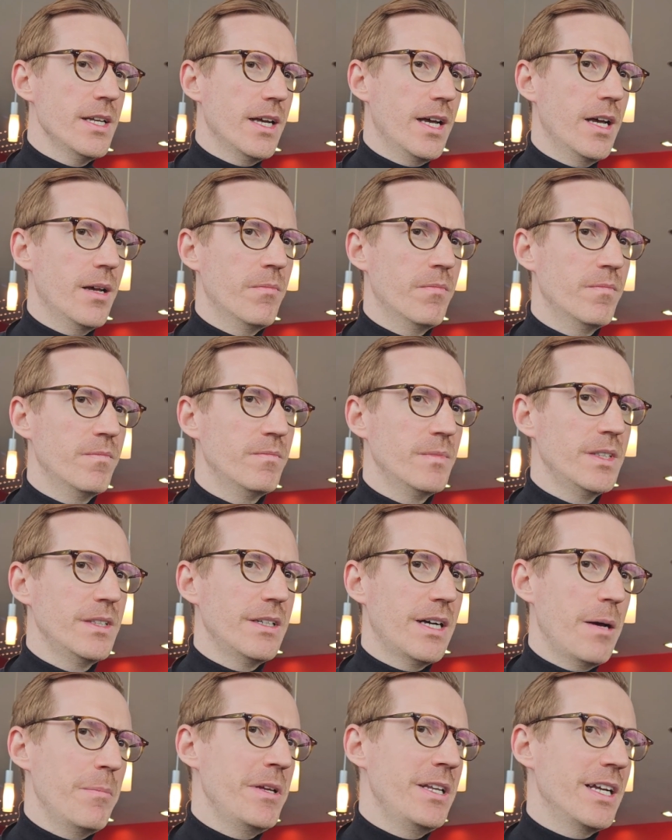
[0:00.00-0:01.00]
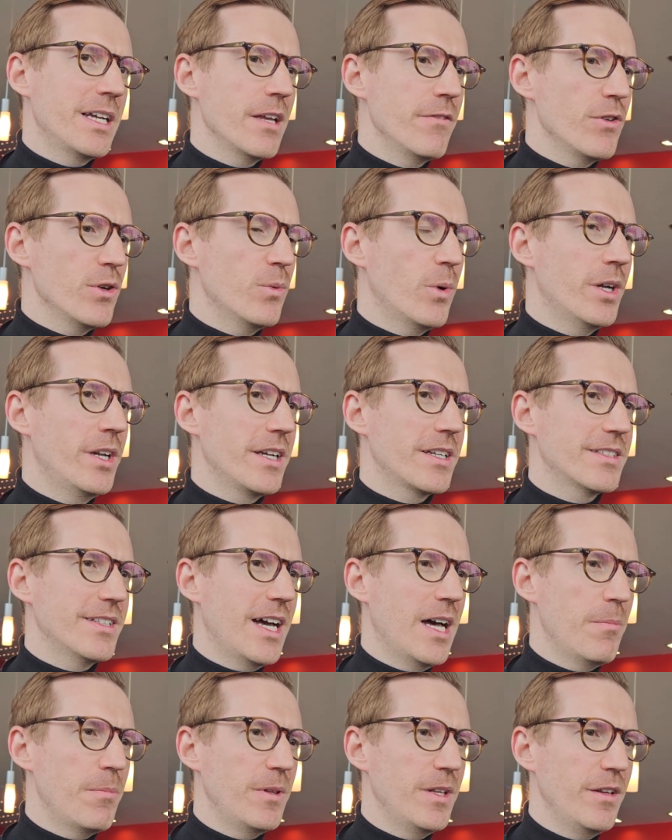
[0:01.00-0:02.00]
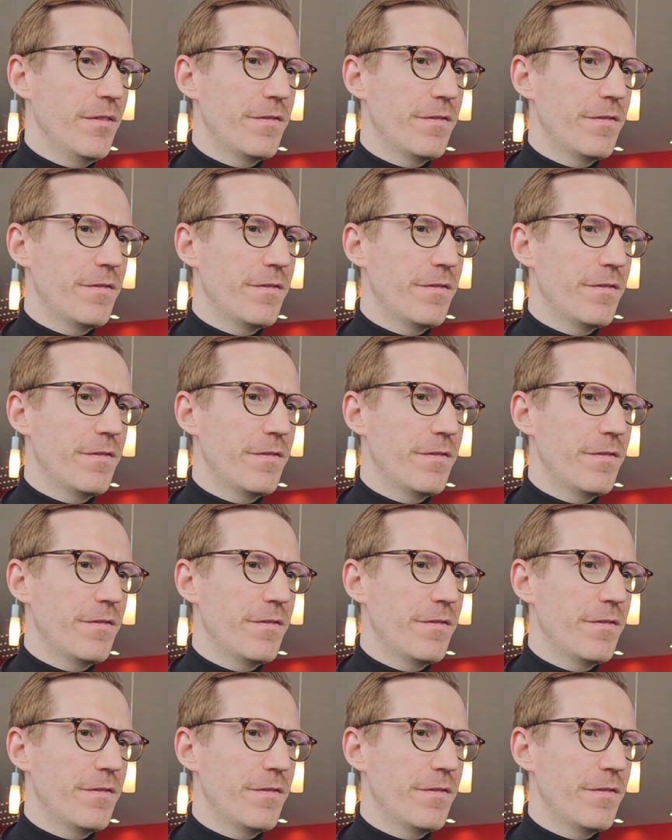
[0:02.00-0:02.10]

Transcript: I mean, I give you one example.